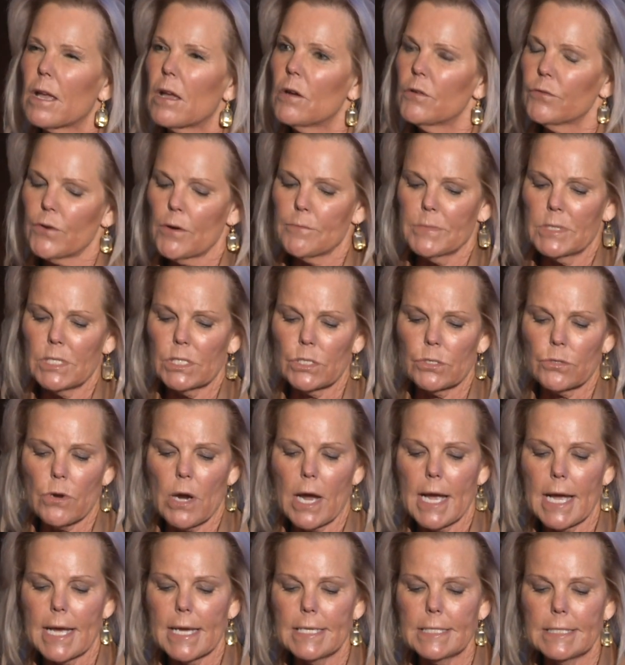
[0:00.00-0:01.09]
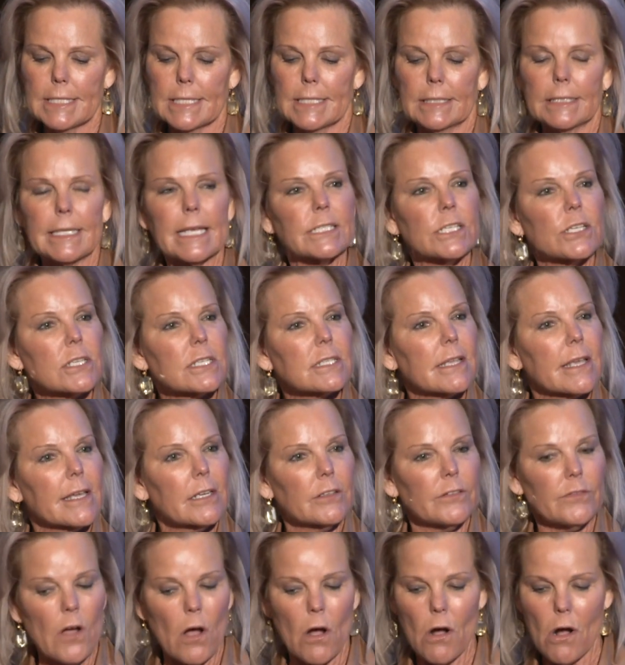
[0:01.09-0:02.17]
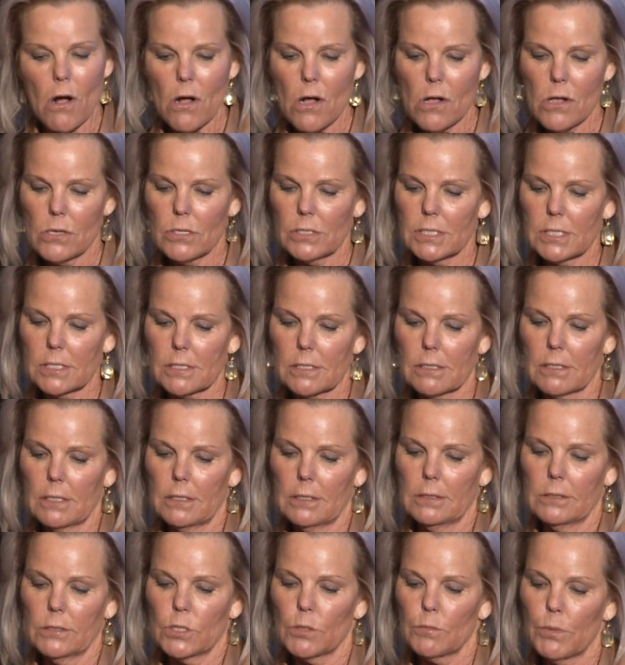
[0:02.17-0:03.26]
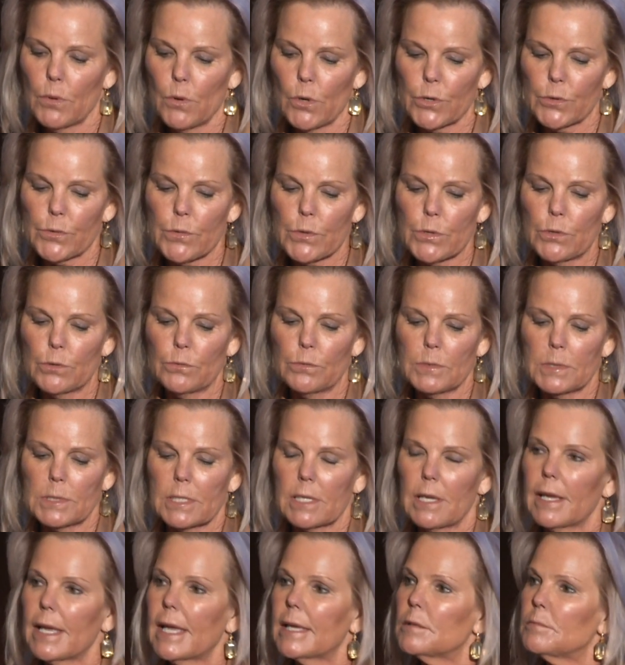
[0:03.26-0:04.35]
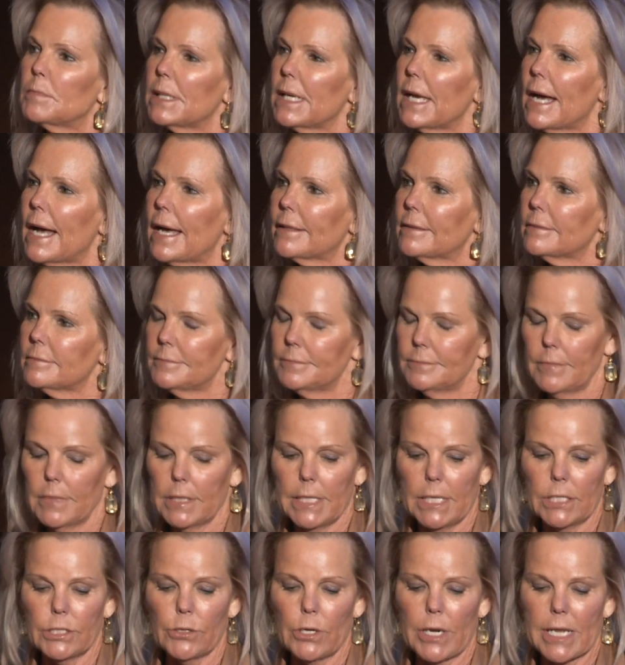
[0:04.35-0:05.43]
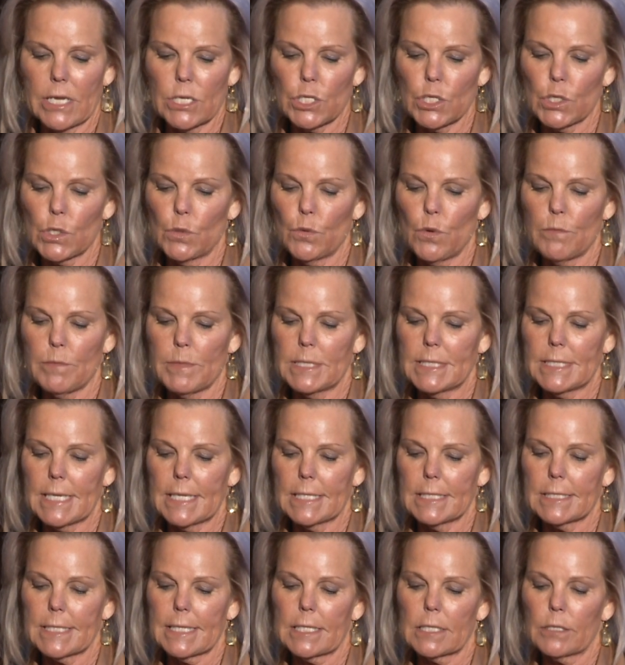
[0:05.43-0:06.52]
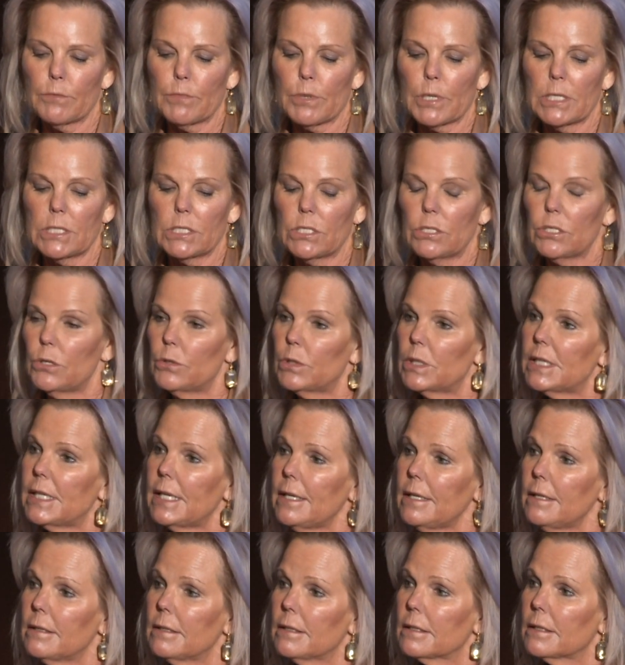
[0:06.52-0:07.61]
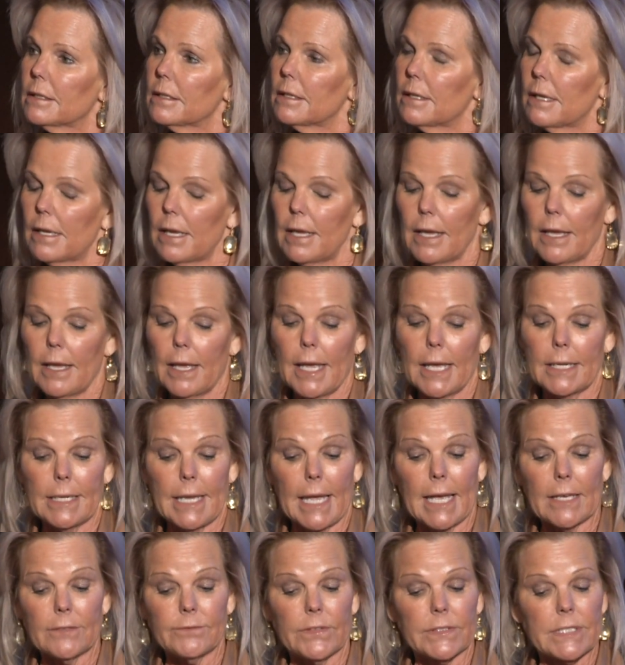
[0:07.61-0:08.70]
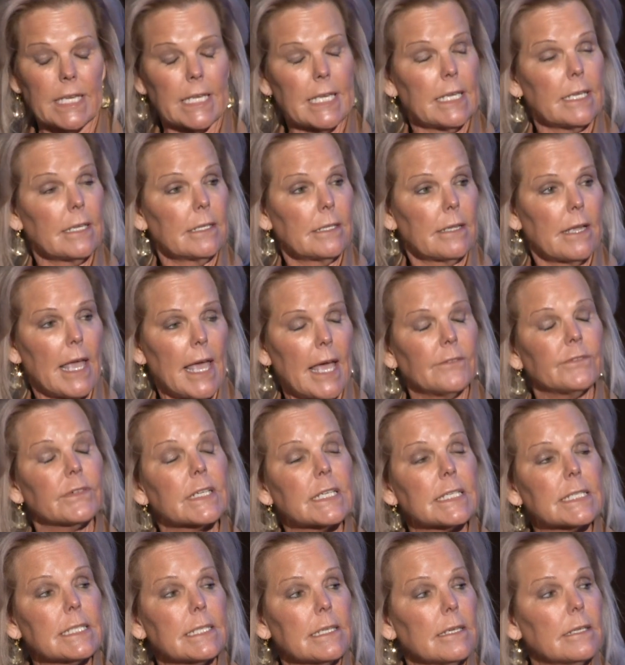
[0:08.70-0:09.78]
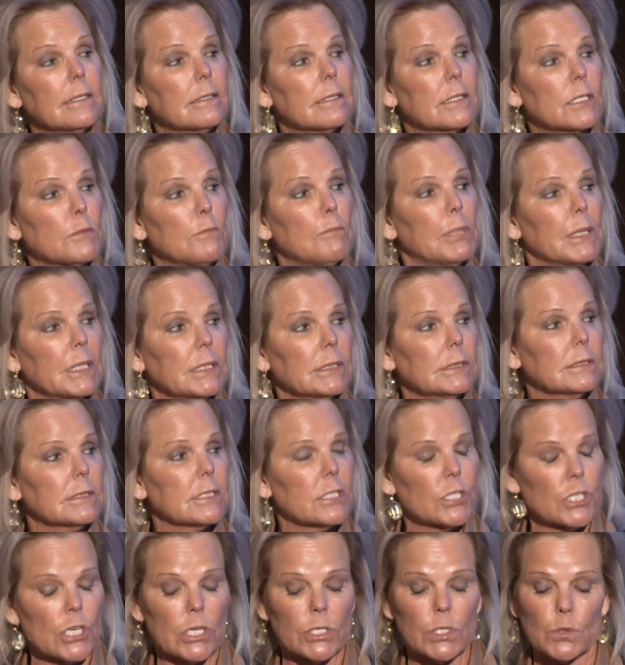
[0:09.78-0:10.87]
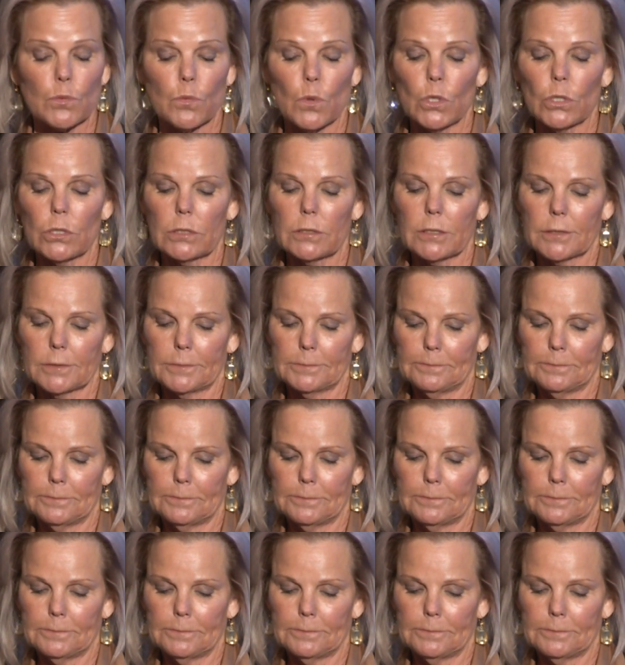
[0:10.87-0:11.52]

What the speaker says: From the strides in legislative halls to boardrooms and beyond, International Women's Day celebrates unity and advocacy to build a just world.